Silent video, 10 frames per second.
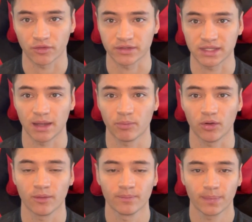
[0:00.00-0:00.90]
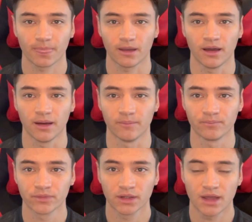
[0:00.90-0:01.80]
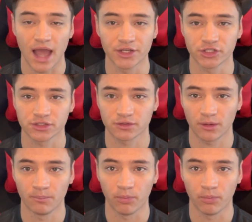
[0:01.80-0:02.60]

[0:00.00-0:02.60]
For example, um, I just